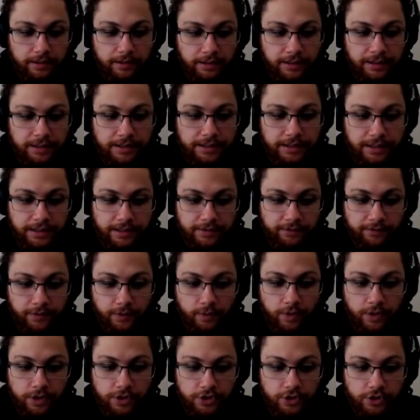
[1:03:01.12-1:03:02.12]
He says if
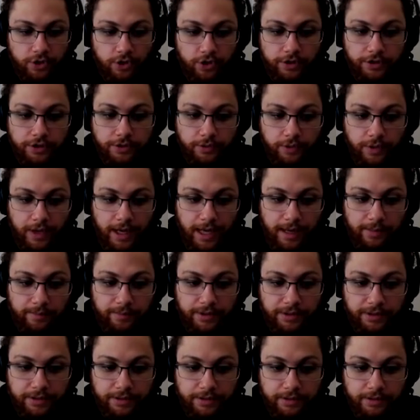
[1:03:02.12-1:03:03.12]
you want to start a new
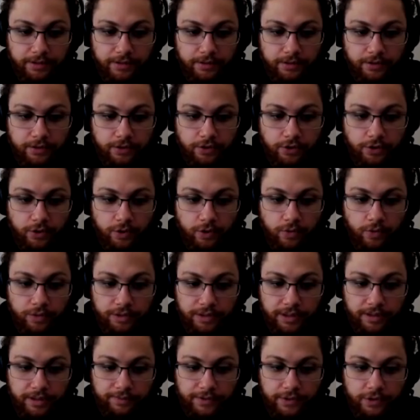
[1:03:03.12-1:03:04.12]
habit, you
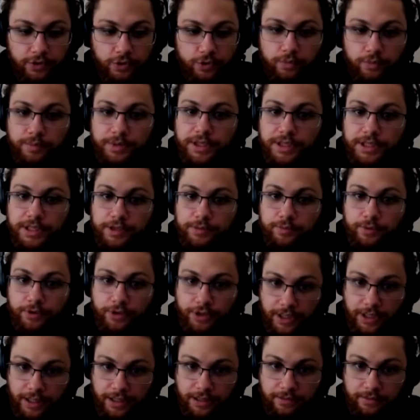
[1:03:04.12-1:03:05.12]
only give it 2 minutes per
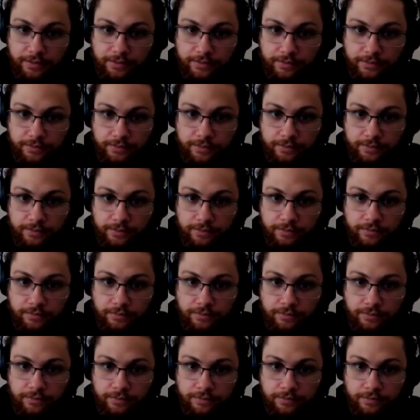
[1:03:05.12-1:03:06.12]
day.
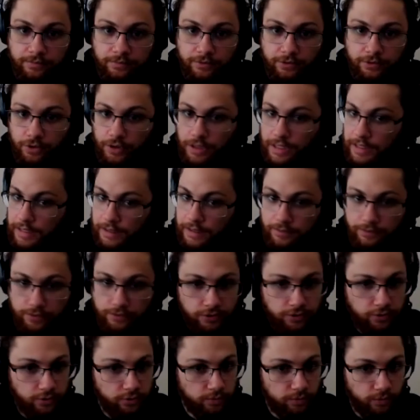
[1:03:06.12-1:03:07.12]
You're not allowed
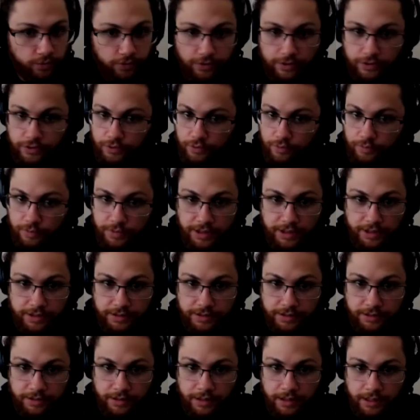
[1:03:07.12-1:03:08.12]
to do more than 2
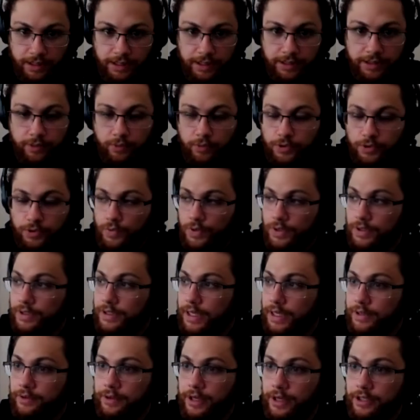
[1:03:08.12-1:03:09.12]
minutes. And there was one
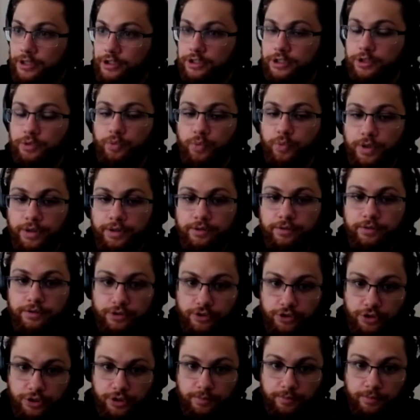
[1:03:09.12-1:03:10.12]
guy who actually went to the
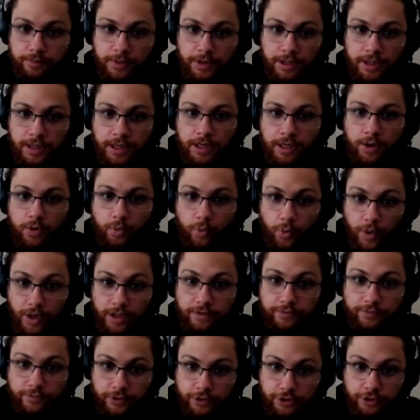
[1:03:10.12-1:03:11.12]
gym,
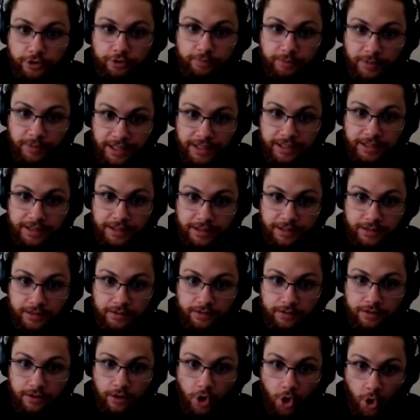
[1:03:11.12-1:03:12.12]
went for 2
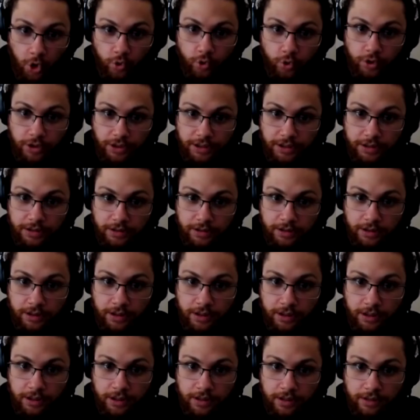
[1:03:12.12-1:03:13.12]
minutes only,
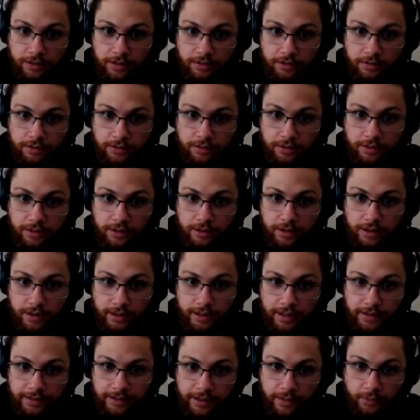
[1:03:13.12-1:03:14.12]

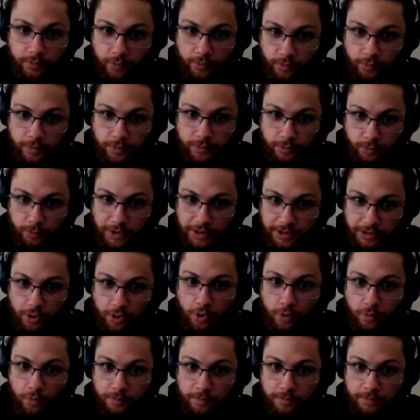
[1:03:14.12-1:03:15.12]
and then went
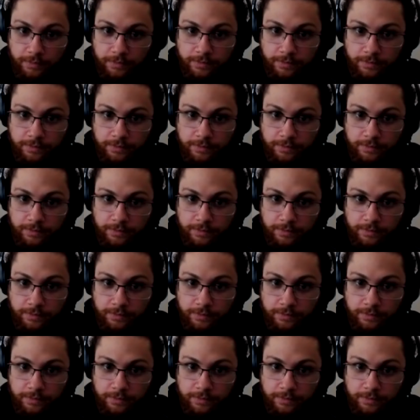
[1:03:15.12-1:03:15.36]
home.